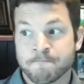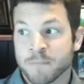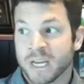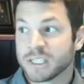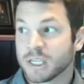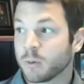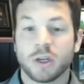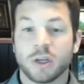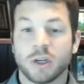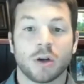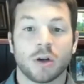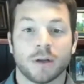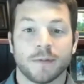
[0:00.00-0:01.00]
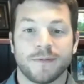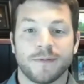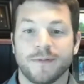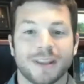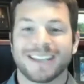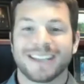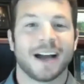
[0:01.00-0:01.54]
it's like if you go to
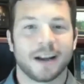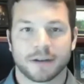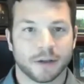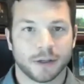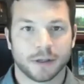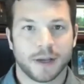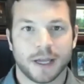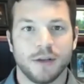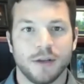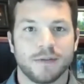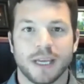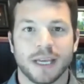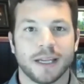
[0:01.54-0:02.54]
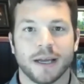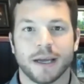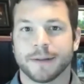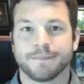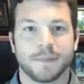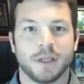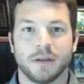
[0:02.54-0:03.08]
the doctor and you get
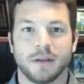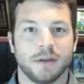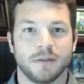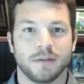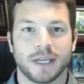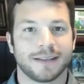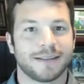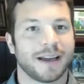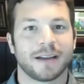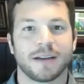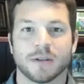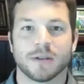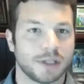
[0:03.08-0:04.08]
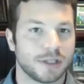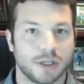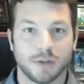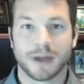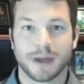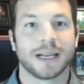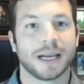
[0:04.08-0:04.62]
a diagnosis you
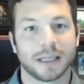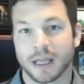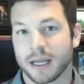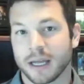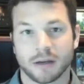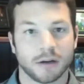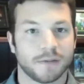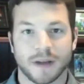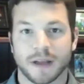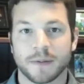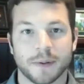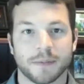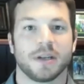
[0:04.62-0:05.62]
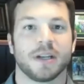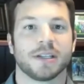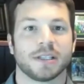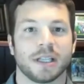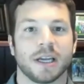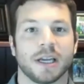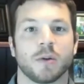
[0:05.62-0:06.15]
might not like or a family member doesn't
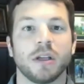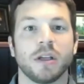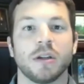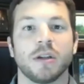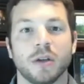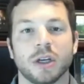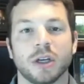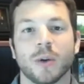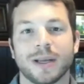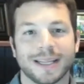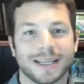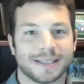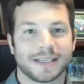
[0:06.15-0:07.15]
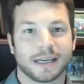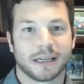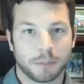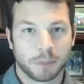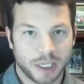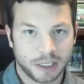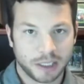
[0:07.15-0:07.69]
like, what do? You go and get a second
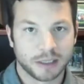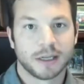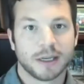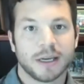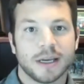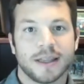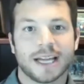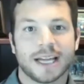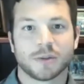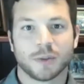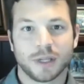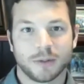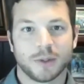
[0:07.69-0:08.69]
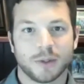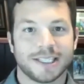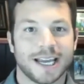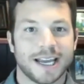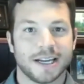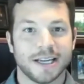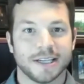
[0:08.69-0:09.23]
opinion. That's really what
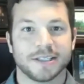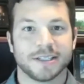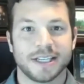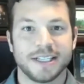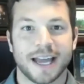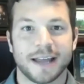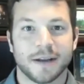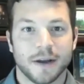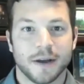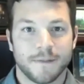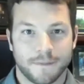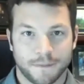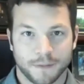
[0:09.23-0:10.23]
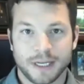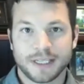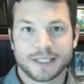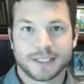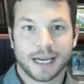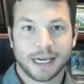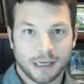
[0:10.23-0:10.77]
Dan is. He's that free
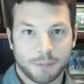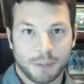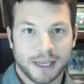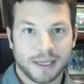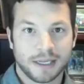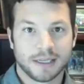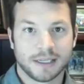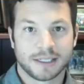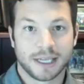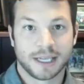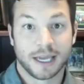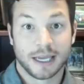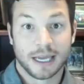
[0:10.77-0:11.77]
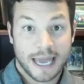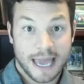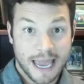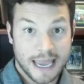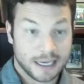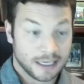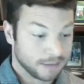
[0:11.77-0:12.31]
second opinion to say,
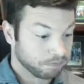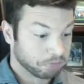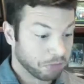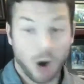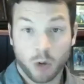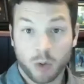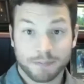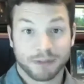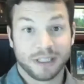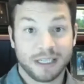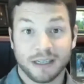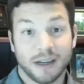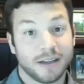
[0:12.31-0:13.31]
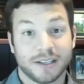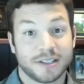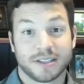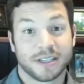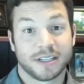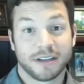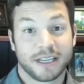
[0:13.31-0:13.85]
hey, are we bleeding
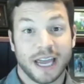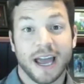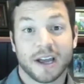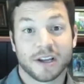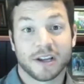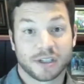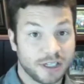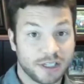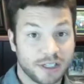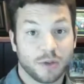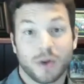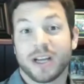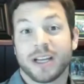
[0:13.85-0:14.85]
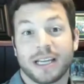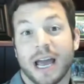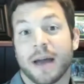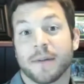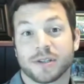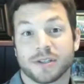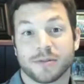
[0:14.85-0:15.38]
unnecessary cash? Is there a way to
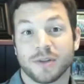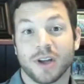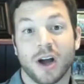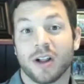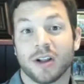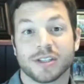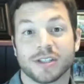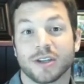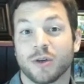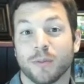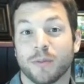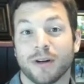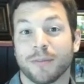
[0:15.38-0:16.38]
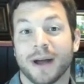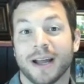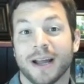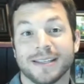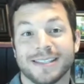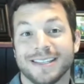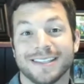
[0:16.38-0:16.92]
capture some dollars? And the cool part about
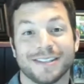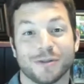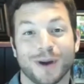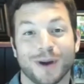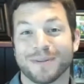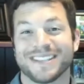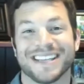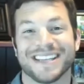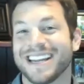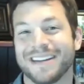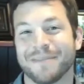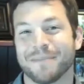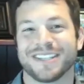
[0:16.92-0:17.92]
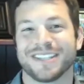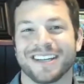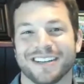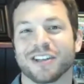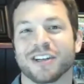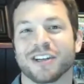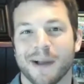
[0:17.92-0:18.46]
it is he doesn't represent any
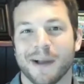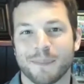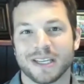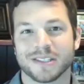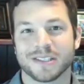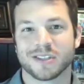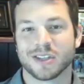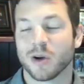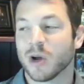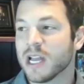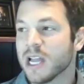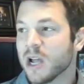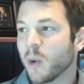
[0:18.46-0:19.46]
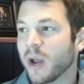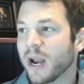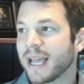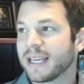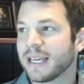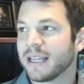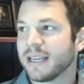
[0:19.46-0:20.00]
particular companies. And so when I
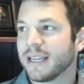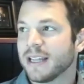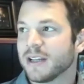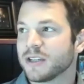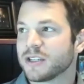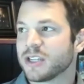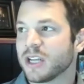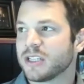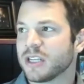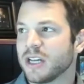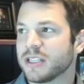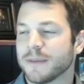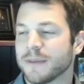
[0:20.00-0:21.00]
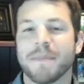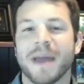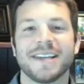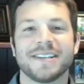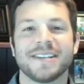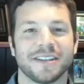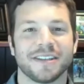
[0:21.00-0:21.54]
get it's
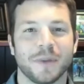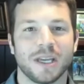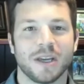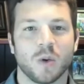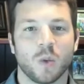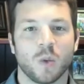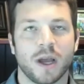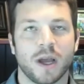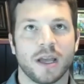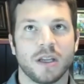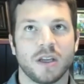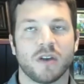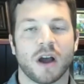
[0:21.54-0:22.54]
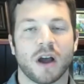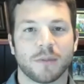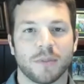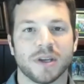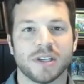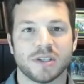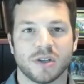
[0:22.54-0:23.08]
amazing to me when you talk to
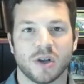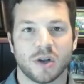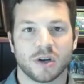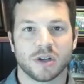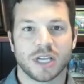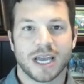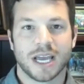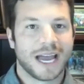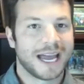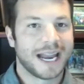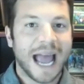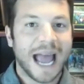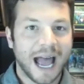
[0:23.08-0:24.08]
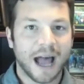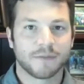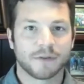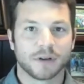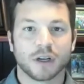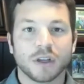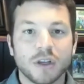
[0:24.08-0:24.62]
business owners that have or
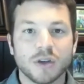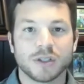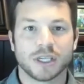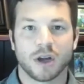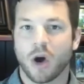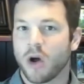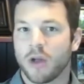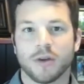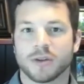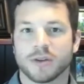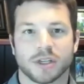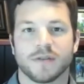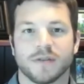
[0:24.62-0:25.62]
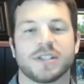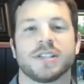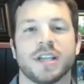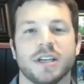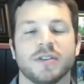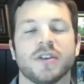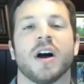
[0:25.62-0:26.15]
are using all those services
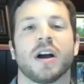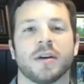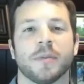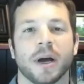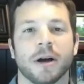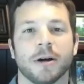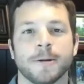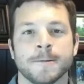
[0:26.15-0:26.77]
that you talk about,